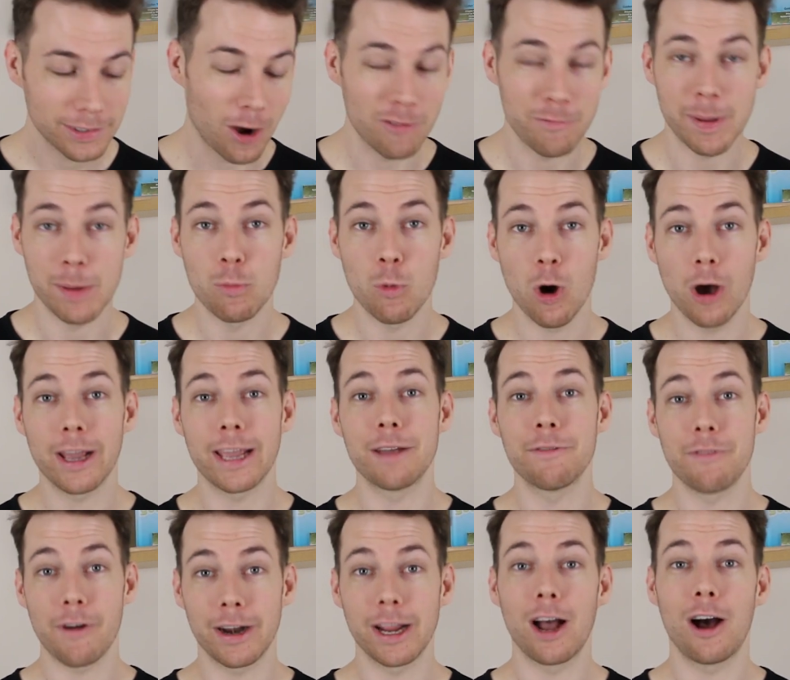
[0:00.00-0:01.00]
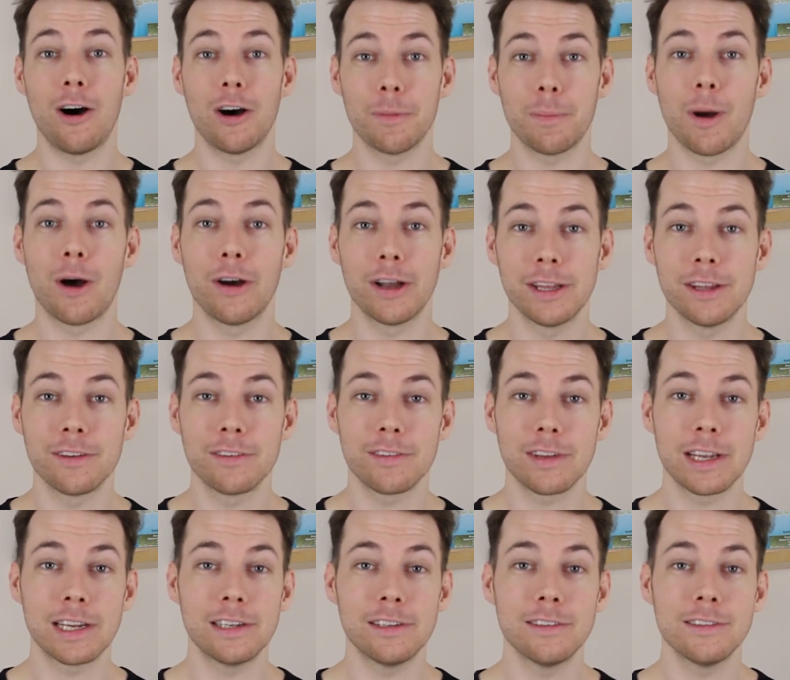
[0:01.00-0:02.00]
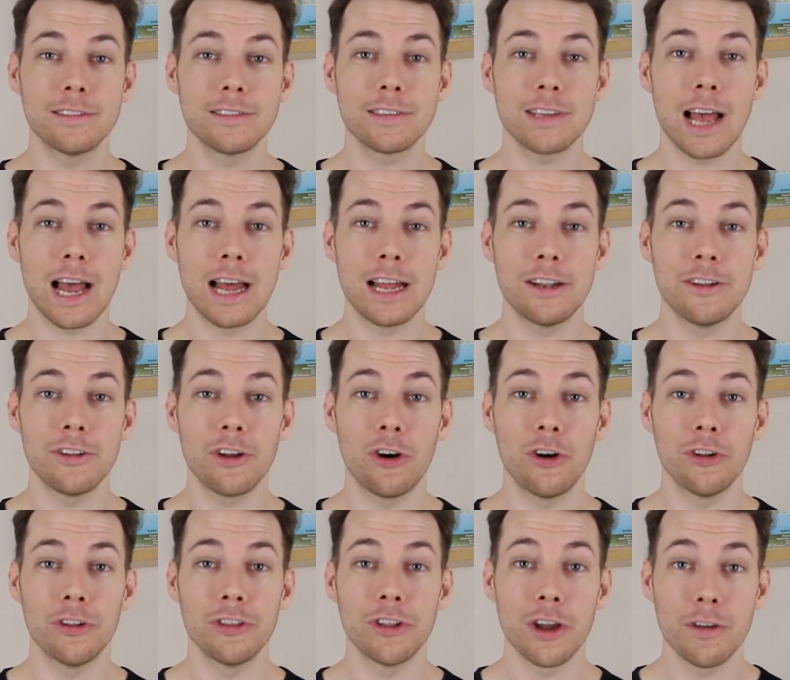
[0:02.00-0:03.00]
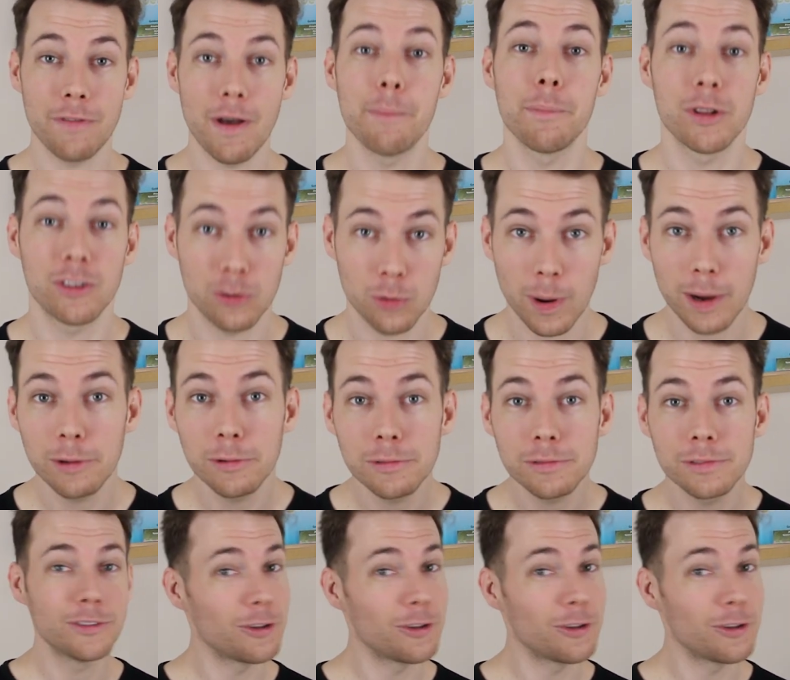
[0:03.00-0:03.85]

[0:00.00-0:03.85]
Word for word: I've been working very hard behind the scenes, and on November 12th,